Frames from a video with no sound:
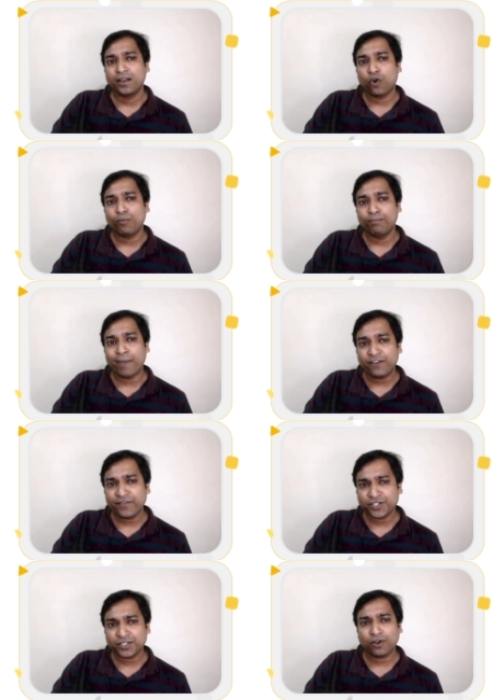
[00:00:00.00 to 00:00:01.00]
Now,
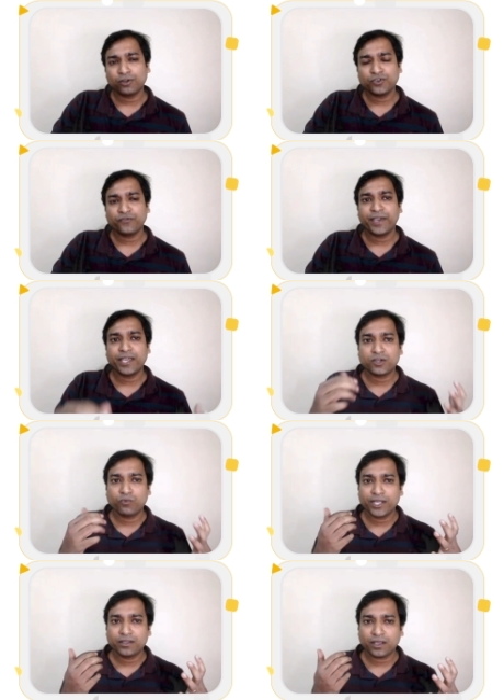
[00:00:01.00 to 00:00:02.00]
manufacturers also faced
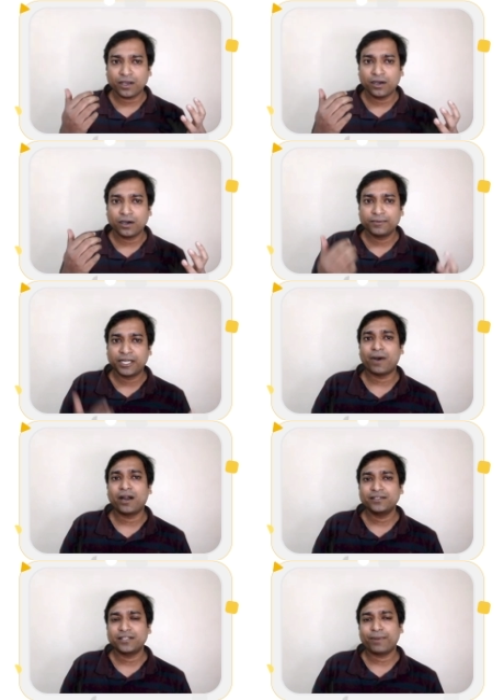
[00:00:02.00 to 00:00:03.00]
with uh,
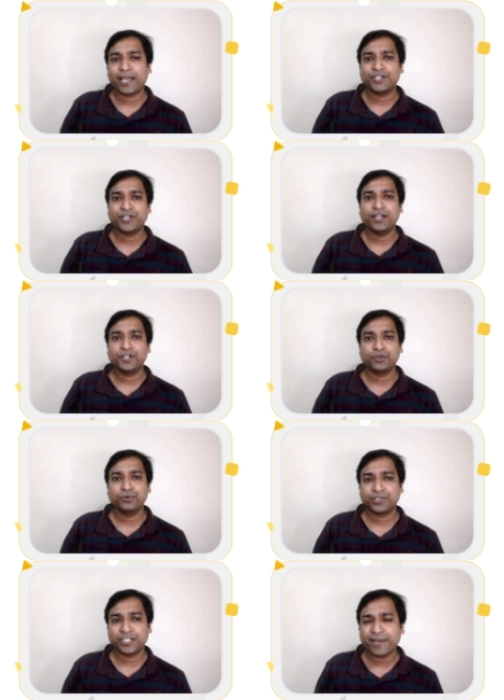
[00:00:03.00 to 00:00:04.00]
demand and supply chain
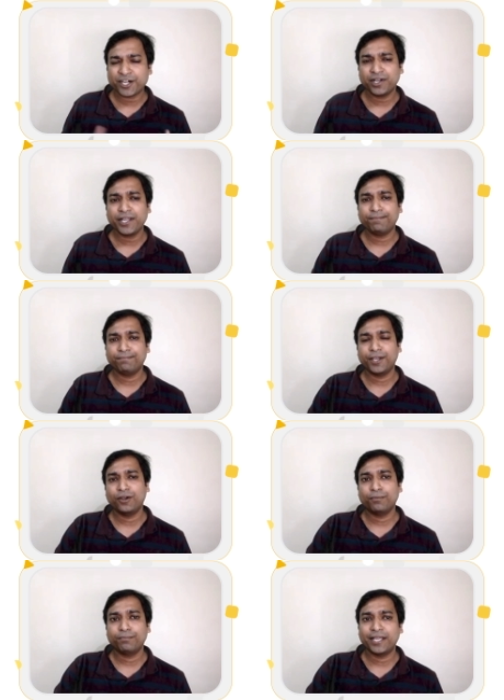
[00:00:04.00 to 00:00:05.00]
issues, especially you
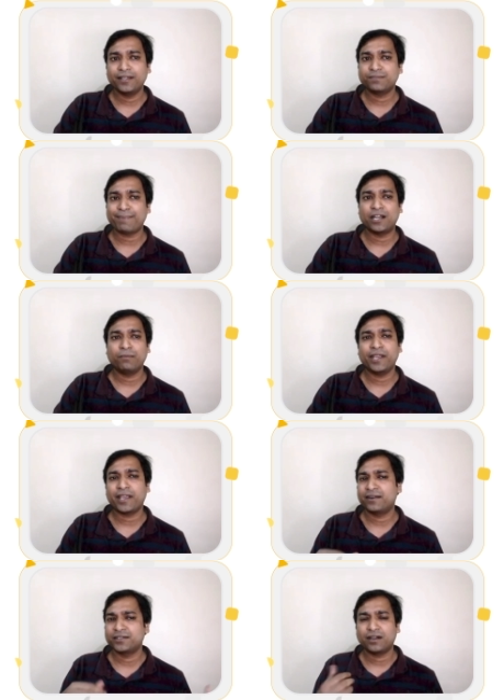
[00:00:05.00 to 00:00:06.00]
know in this pandemic
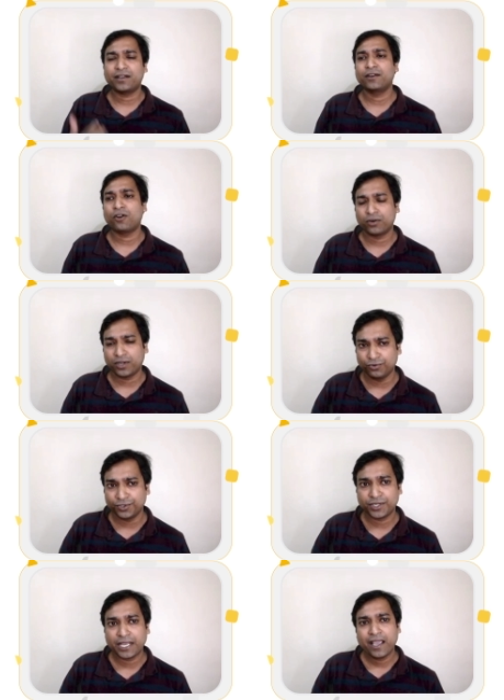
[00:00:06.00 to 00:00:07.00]
and resulting
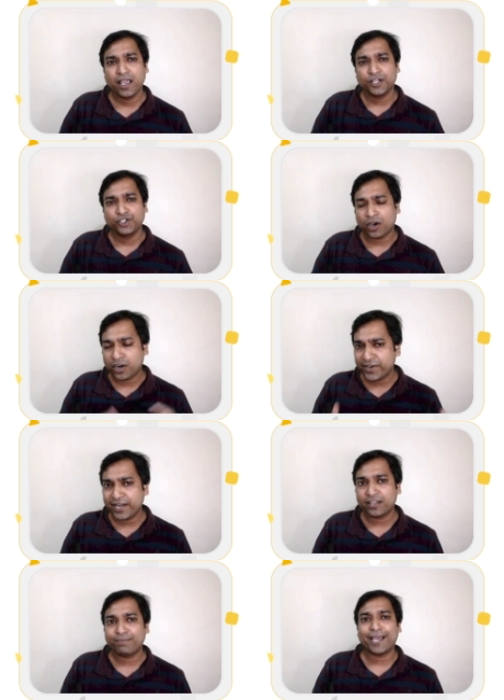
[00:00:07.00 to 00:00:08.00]
lockdowns.
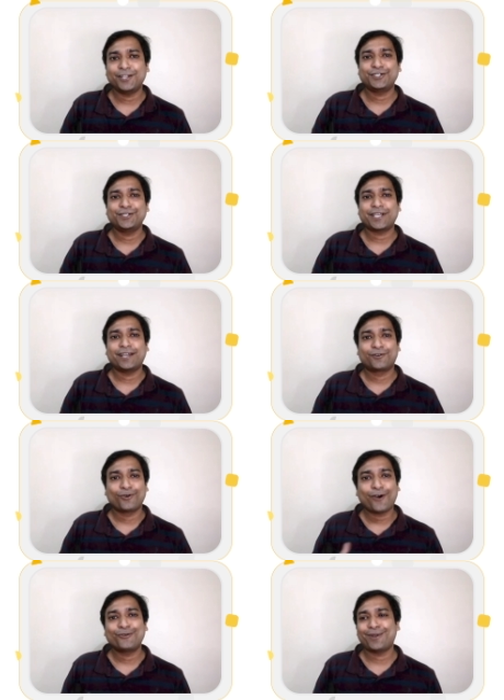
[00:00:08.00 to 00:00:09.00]
Geographical expansions and
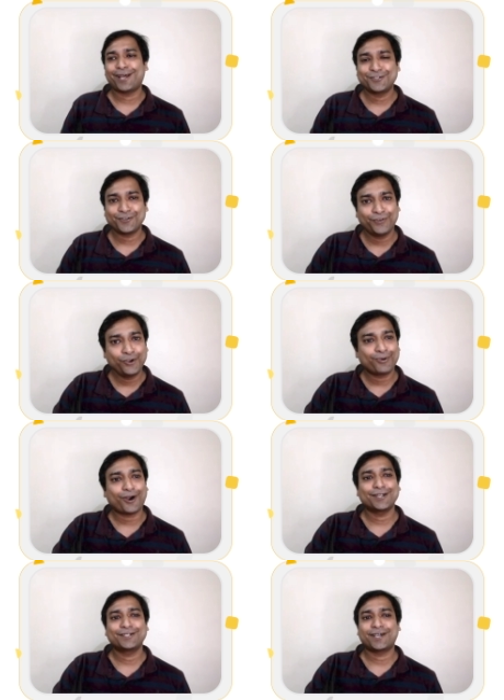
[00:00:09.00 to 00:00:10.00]
rollout plans of new
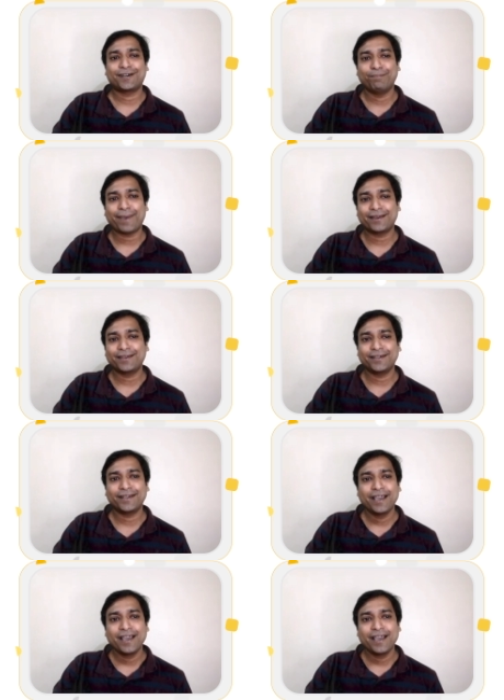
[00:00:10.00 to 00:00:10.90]
products are impacted.